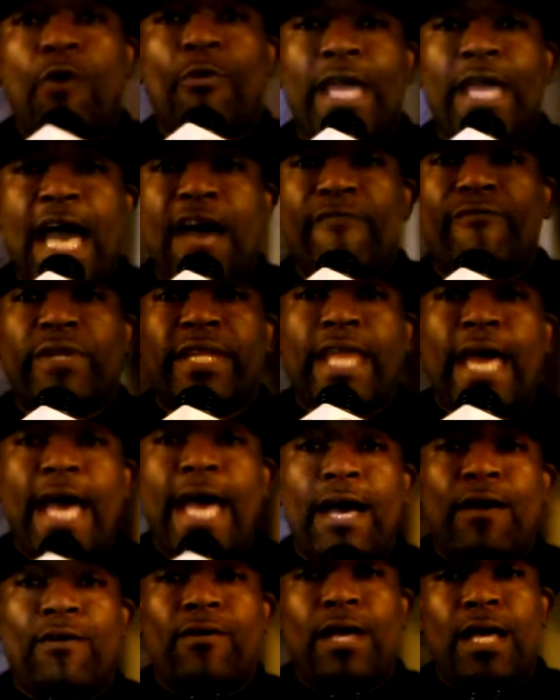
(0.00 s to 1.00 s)
we have for
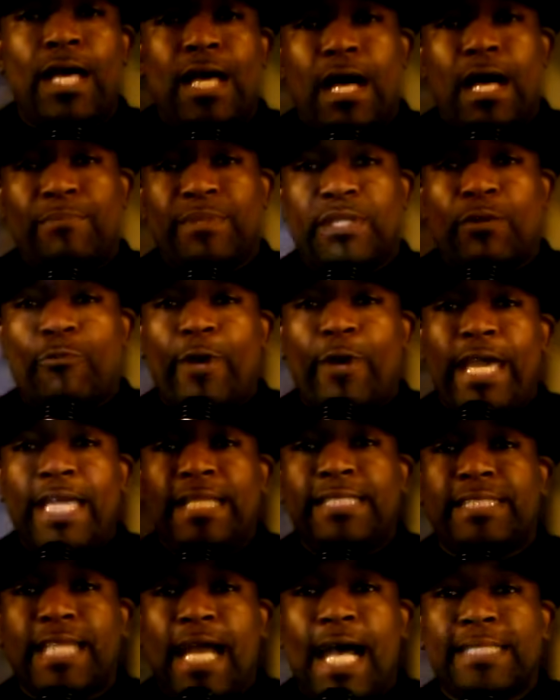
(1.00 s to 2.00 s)
now. I'm
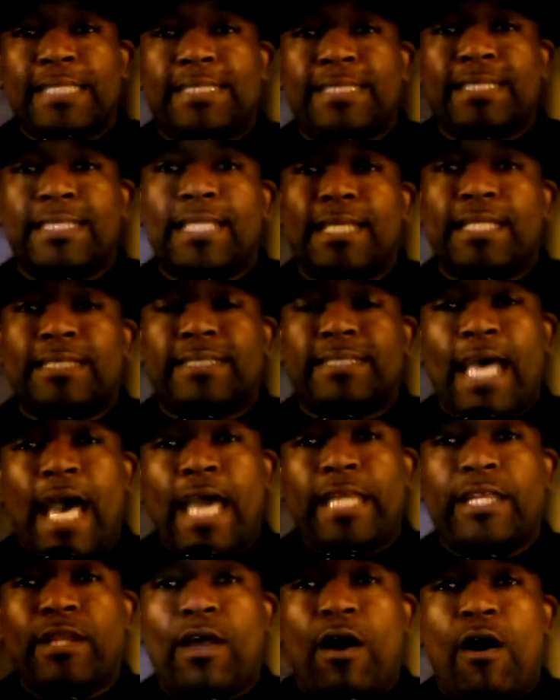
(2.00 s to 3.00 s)
Dwayne Johnson,
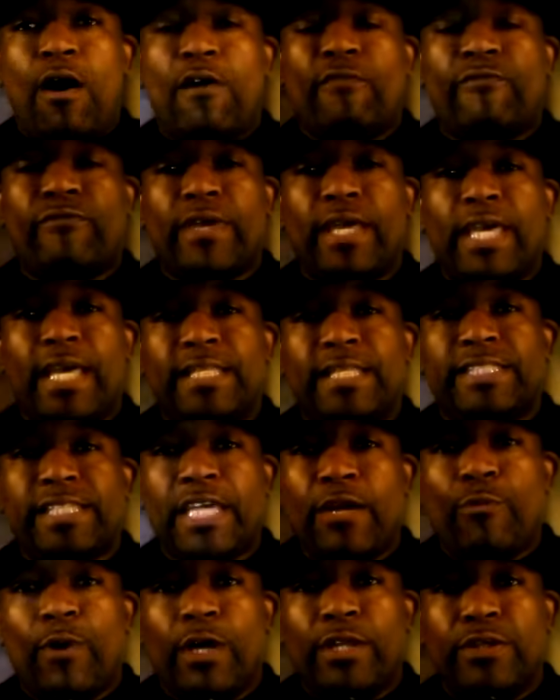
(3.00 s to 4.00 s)
signing off,
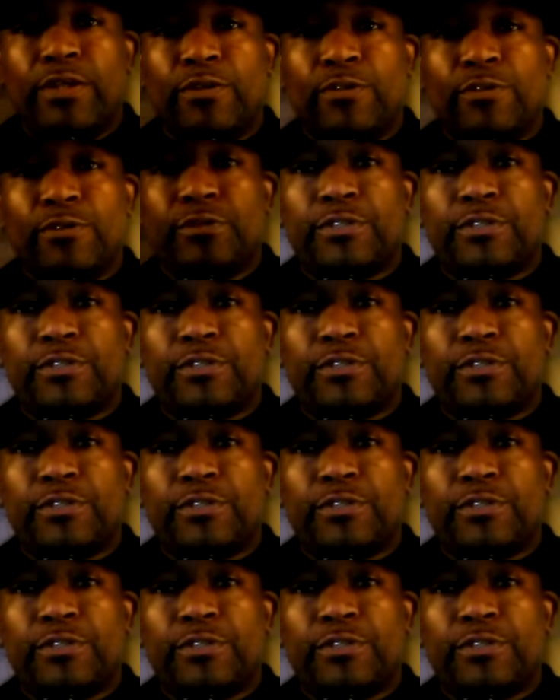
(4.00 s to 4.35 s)
NJ1 News.